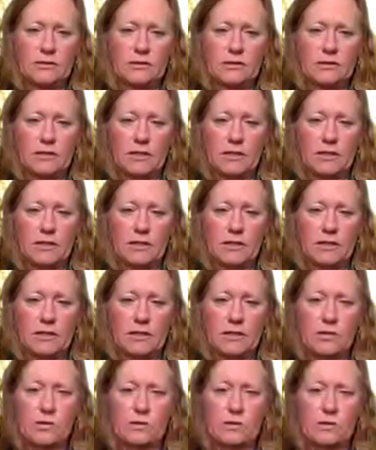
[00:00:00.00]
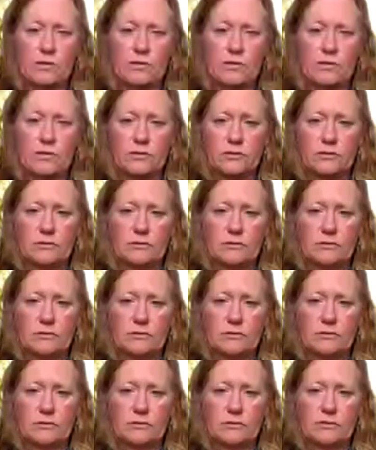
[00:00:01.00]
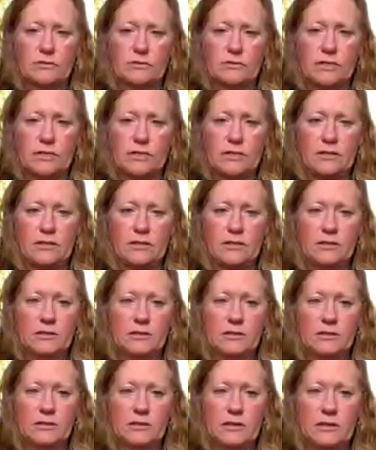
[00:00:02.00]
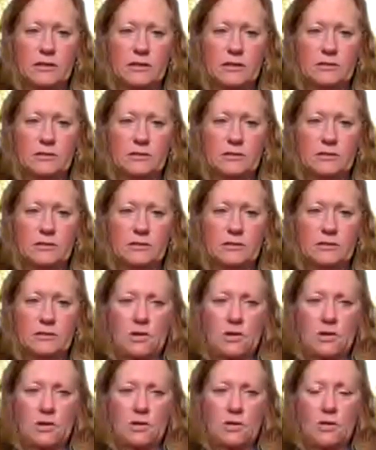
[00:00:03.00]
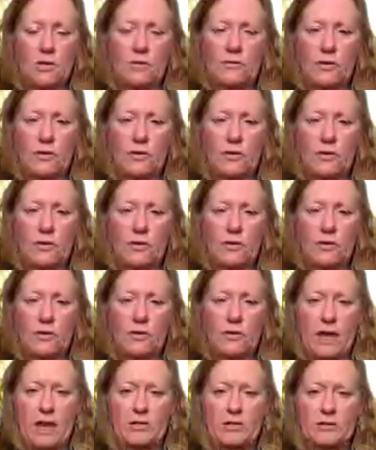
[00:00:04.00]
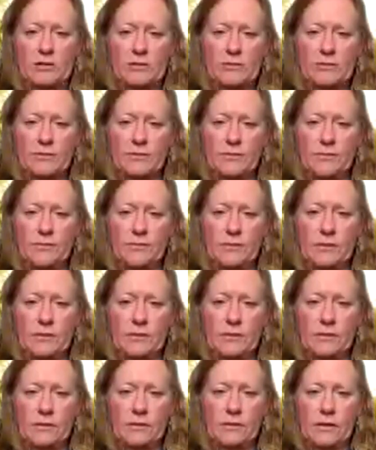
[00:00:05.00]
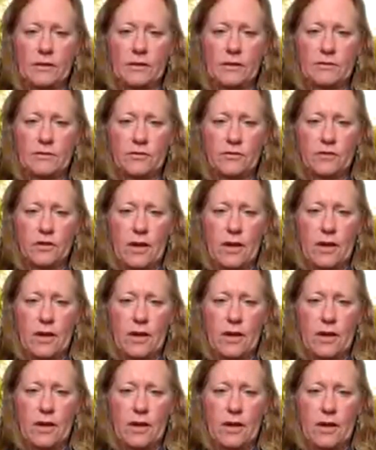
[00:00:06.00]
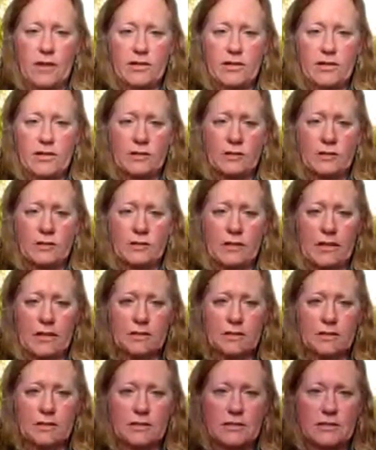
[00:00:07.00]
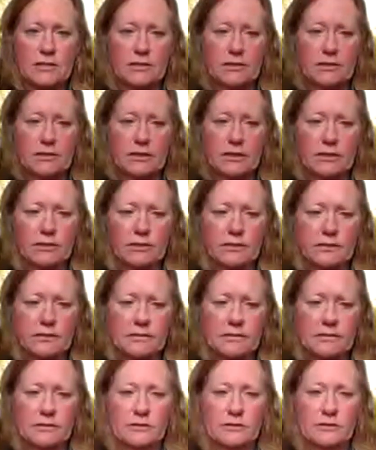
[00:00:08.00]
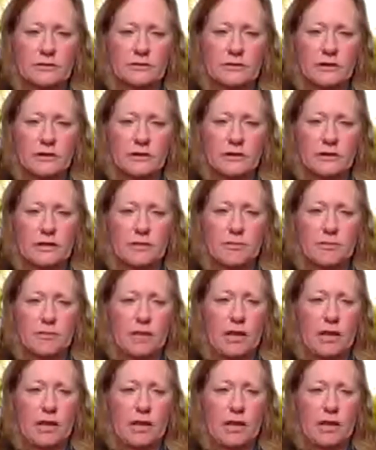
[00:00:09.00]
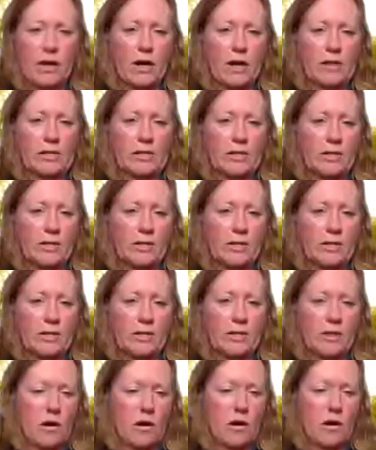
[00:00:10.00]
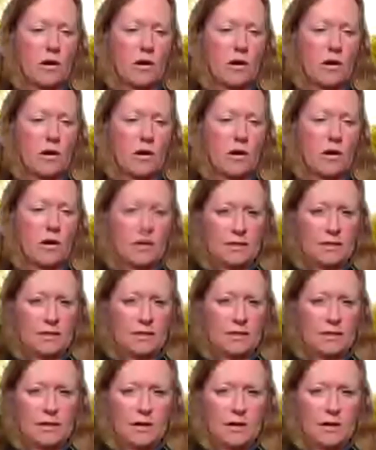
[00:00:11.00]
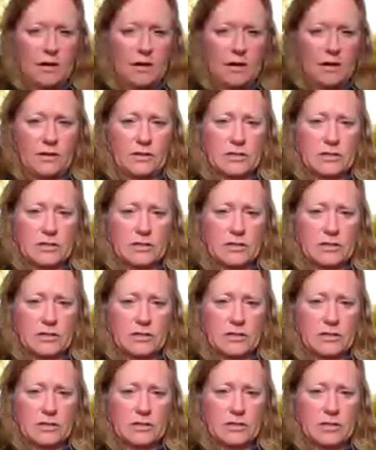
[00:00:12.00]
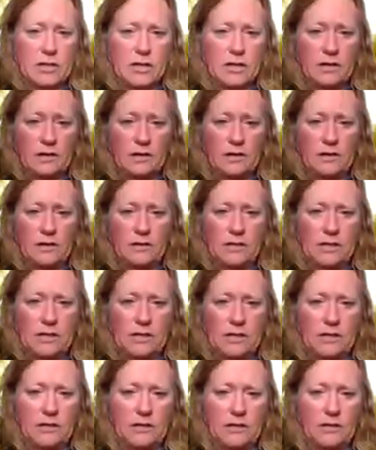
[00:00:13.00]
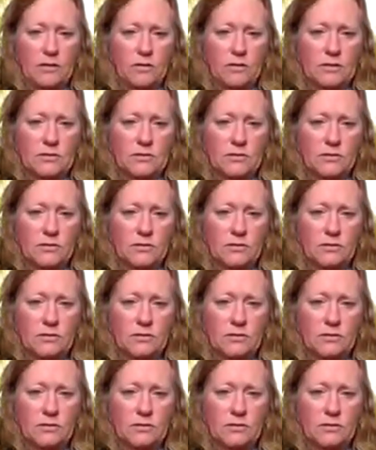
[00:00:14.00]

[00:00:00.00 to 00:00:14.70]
is processed into animal feed, right, or further manufactured, now it's secondary. That may require a separate MRL. Now, if with this food here and with here, if it goes into